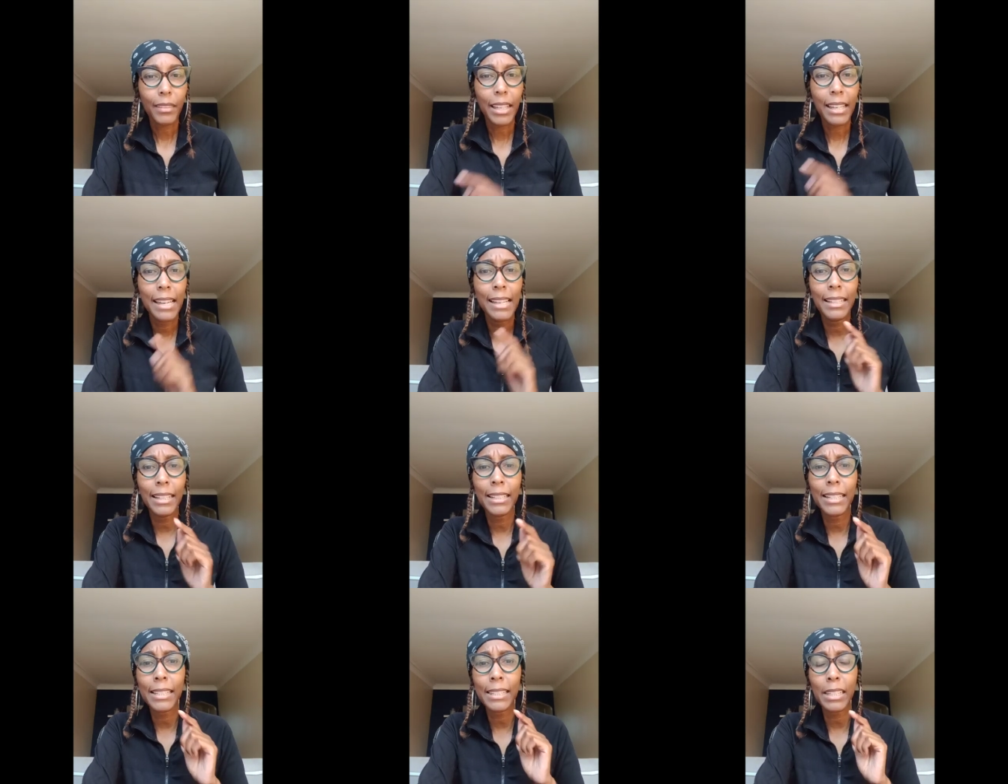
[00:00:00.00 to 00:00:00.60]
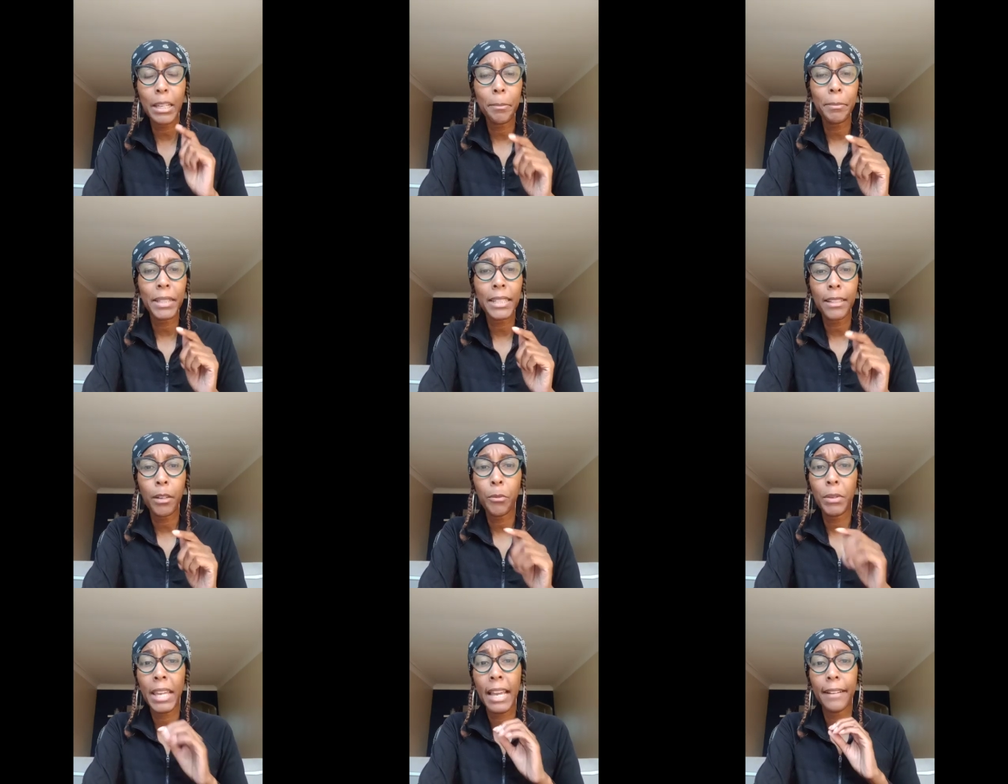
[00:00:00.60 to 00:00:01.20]
And it is
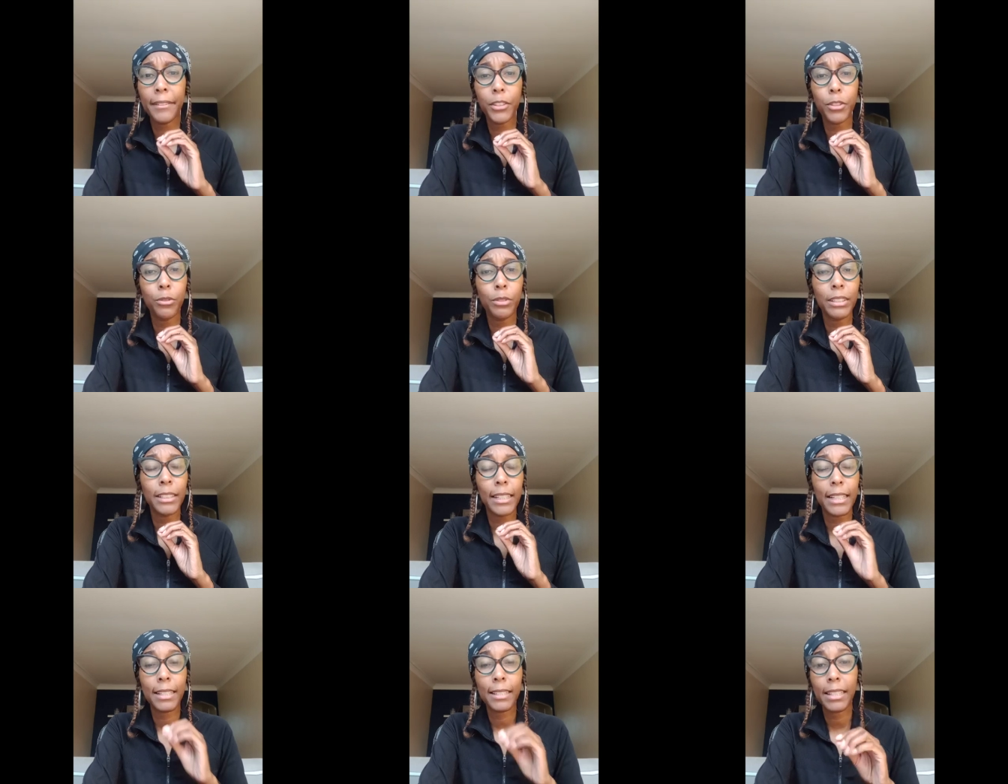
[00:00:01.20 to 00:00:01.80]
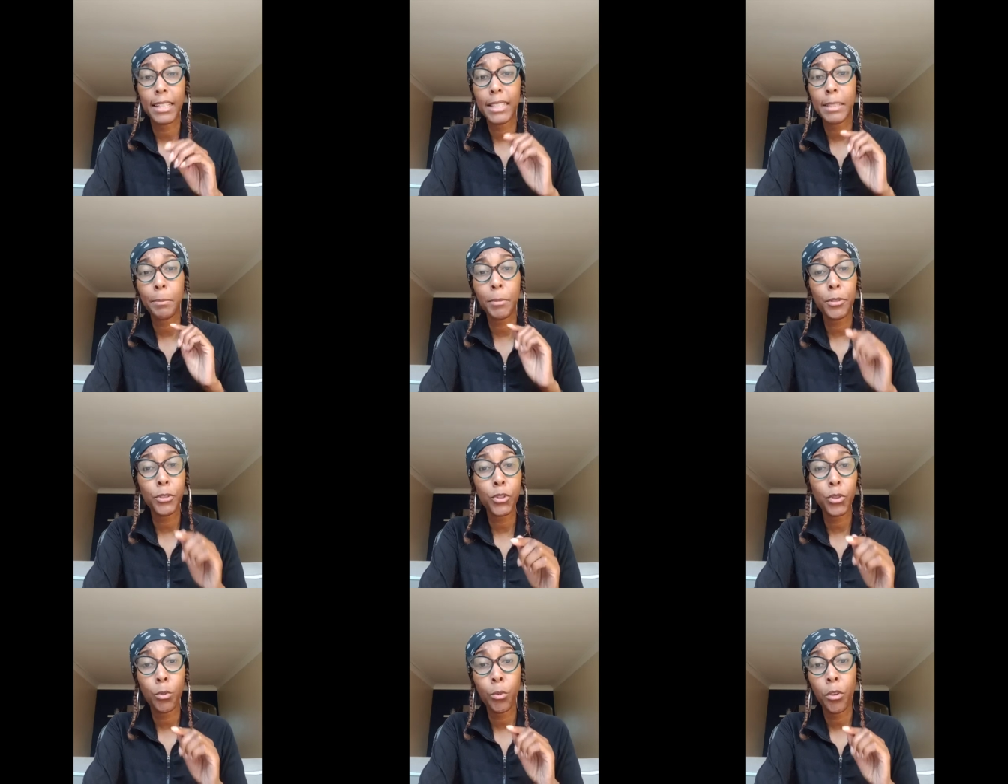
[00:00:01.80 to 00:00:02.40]
something that we have to, like I said,
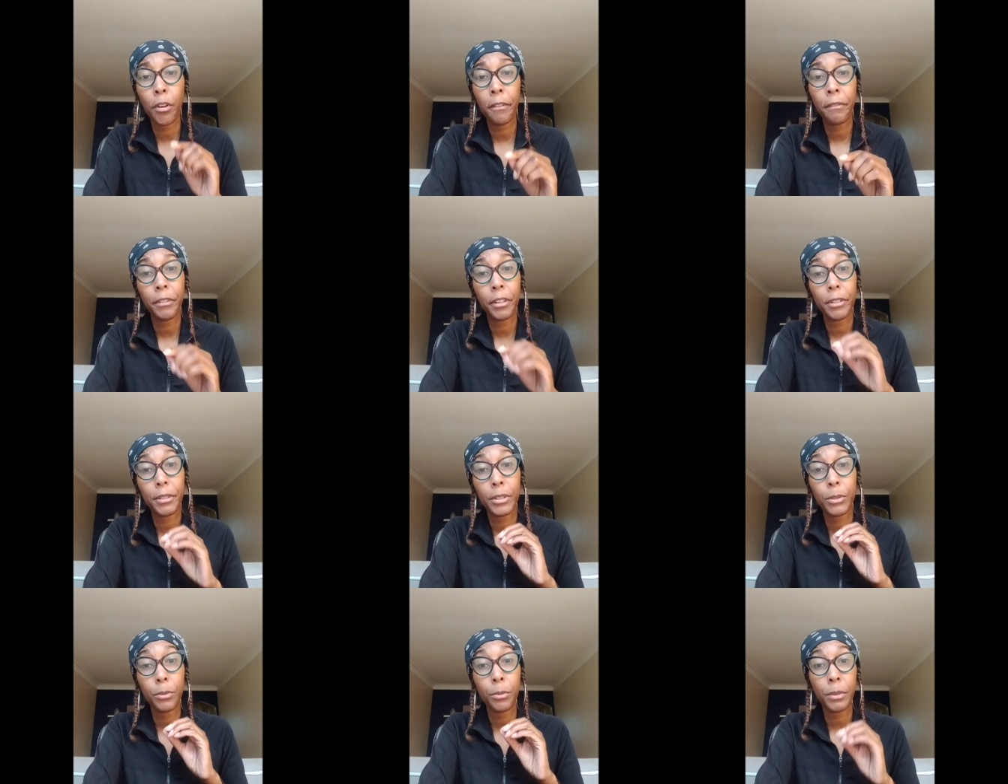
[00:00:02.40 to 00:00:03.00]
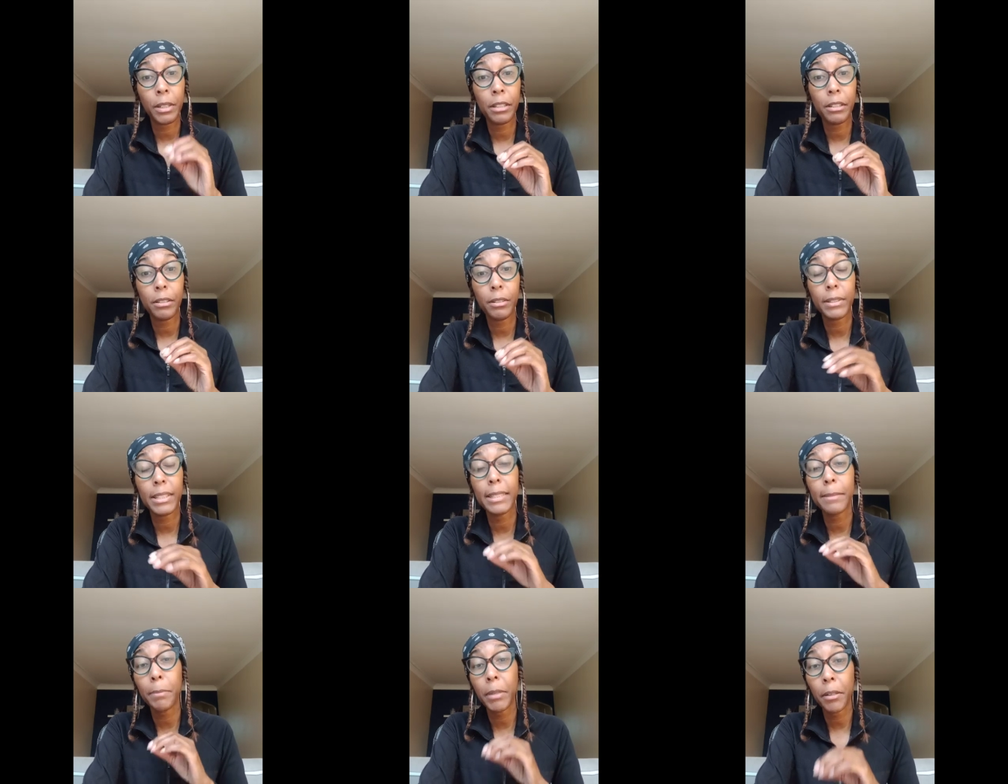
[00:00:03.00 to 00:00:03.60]
spiritual warfare is
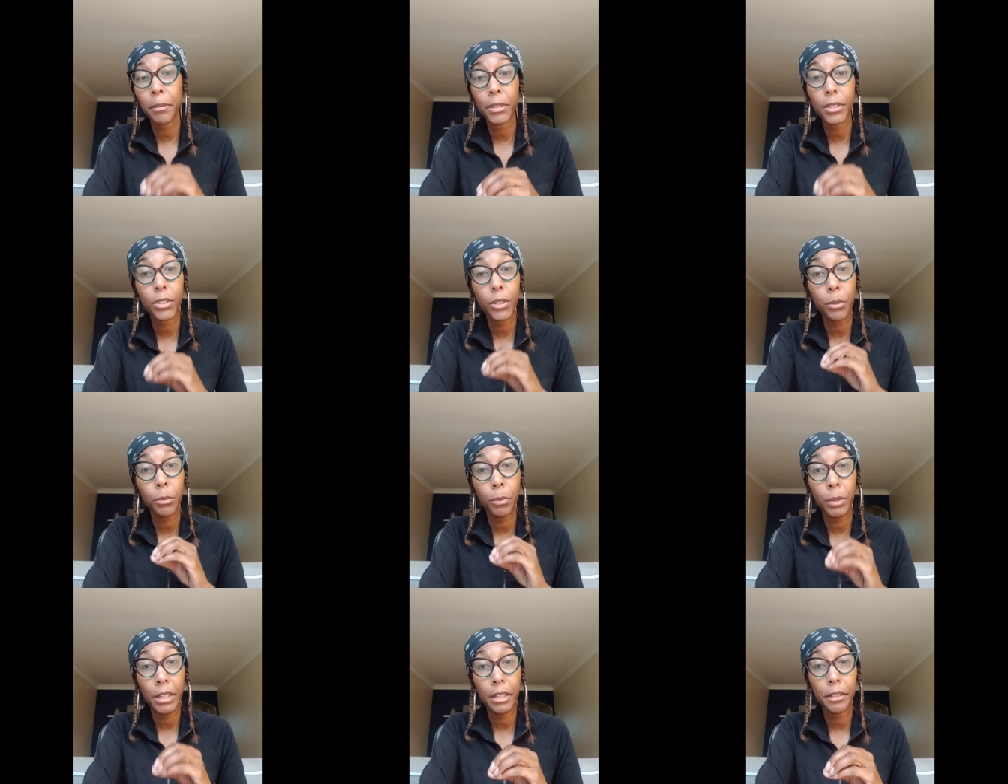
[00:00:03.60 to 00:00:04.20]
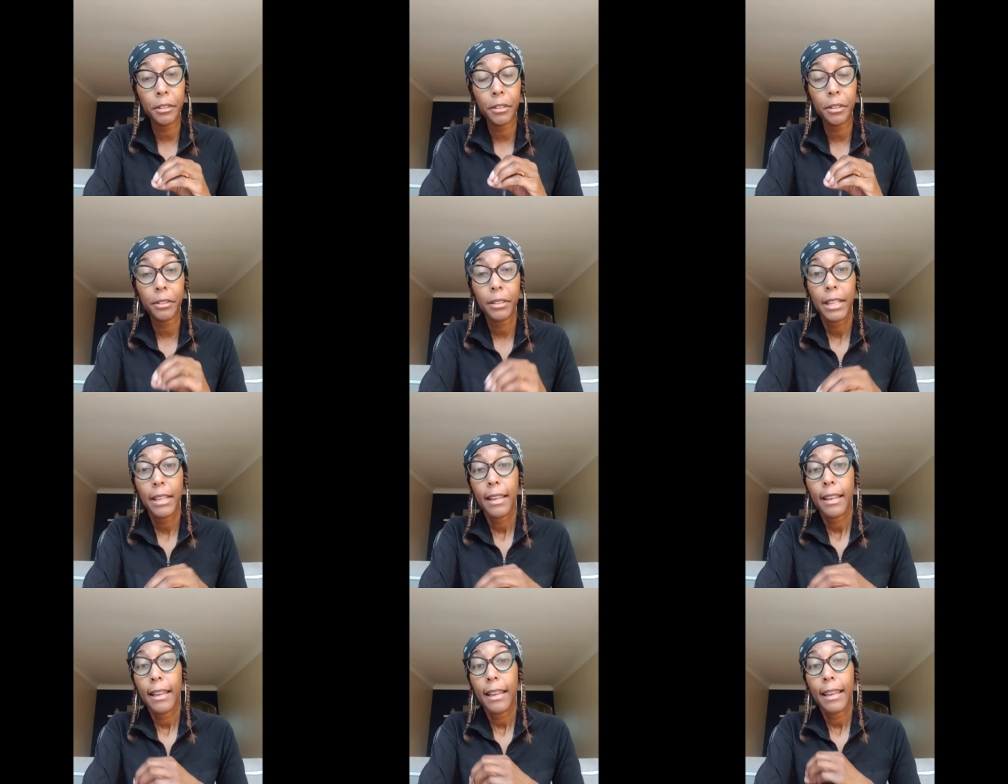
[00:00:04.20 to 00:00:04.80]
real. Spirits are real.